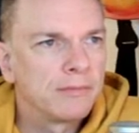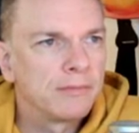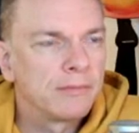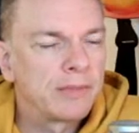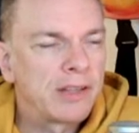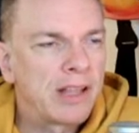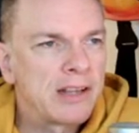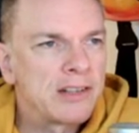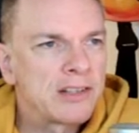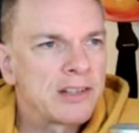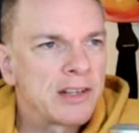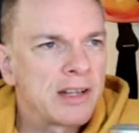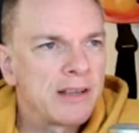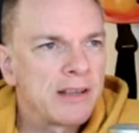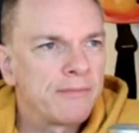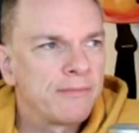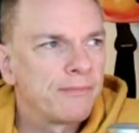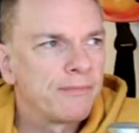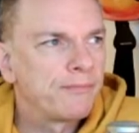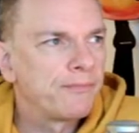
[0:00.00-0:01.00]

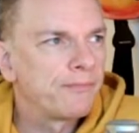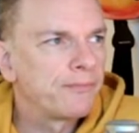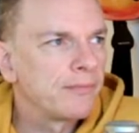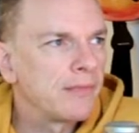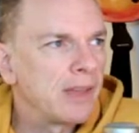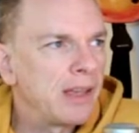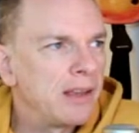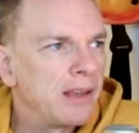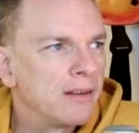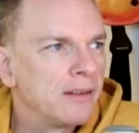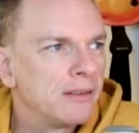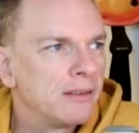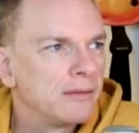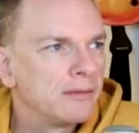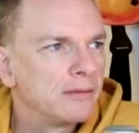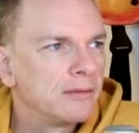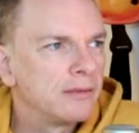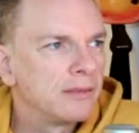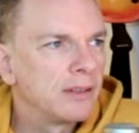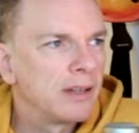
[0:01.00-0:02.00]
potentially, here,
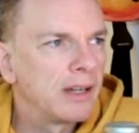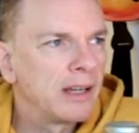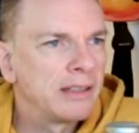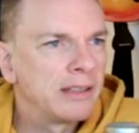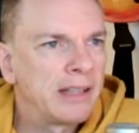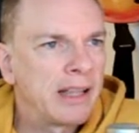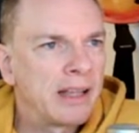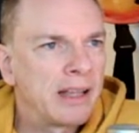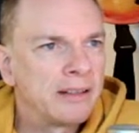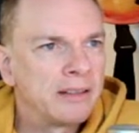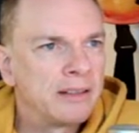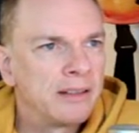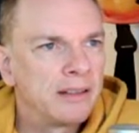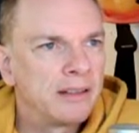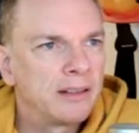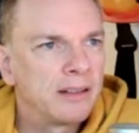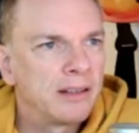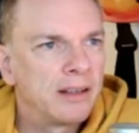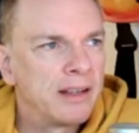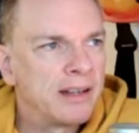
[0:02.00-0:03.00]
and then
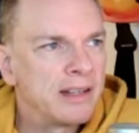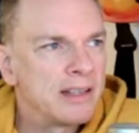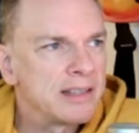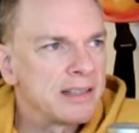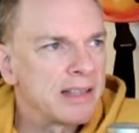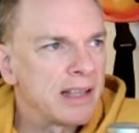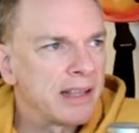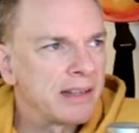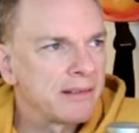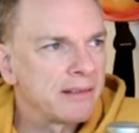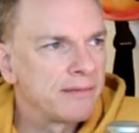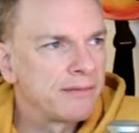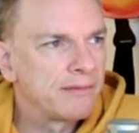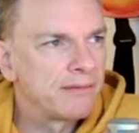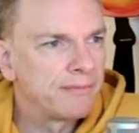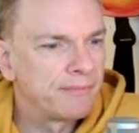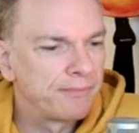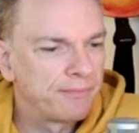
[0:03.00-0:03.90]
an incentive.